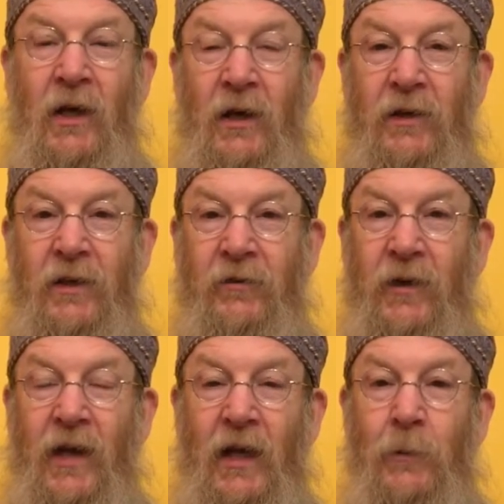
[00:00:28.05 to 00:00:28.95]
a different
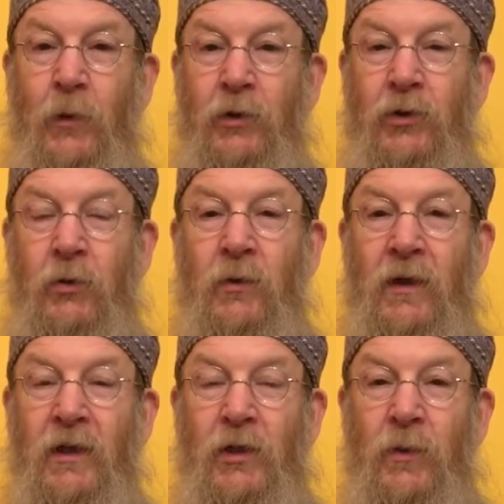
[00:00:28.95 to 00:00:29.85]
animal or two
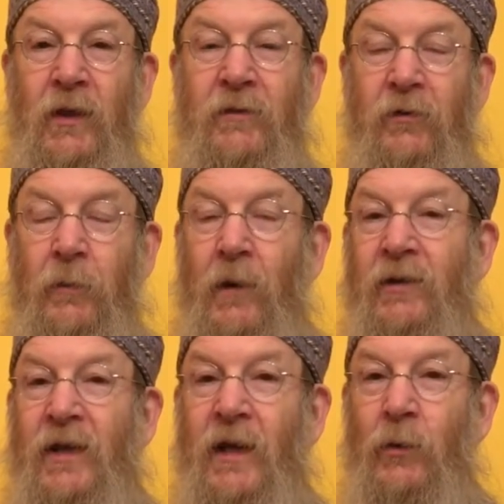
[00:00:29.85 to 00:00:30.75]
each week for about
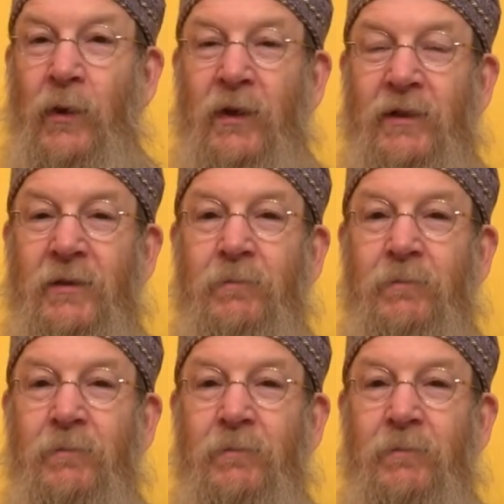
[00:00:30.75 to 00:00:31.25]
10 weeks.